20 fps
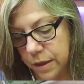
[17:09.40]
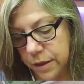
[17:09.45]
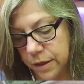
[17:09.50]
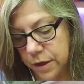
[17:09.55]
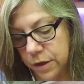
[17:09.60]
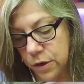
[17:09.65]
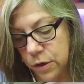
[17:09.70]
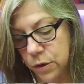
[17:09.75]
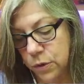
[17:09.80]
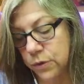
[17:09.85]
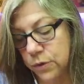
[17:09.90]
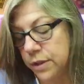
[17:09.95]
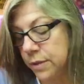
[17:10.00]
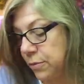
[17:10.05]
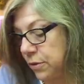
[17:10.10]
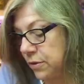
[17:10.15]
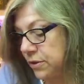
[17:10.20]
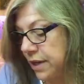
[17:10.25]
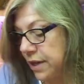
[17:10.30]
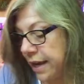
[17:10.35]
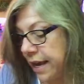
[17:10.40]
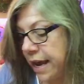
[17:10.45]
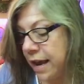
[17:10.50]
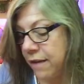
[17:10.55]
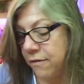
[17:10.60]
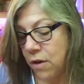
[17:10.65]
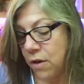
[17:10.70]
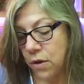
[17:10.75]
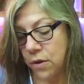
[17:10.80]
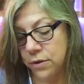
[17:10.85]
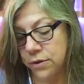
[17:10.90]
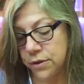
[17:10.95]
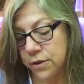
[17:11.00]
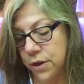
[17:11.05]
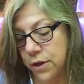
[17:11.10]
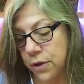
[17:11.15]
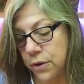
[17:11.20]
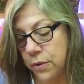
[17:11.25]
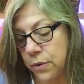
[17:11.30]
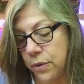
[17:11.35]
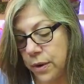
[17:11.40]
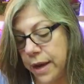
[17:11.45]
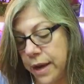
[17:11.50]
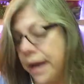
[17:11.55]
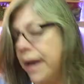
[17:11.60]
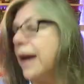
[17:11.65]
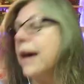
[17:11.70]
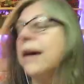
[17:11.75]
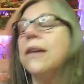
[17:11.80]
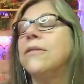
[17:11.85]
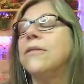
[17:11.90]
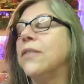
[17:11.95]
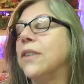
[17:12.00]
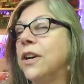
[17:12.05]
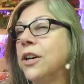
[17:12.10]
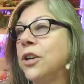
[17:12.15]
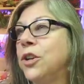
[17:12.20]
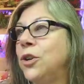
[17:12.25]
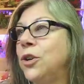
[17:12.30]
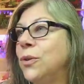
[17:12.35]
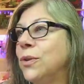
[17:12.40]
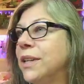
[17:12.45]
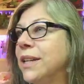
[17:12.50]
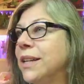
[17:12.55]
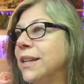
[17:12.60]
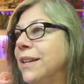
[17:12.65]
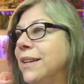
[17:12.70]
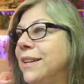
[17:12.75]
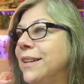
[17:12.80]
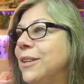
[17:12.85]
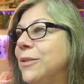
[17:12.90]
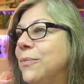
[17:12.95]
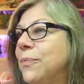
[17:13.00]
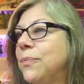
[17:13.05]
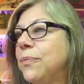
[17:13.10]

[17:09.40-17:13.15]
The new zippers I have also have a cute little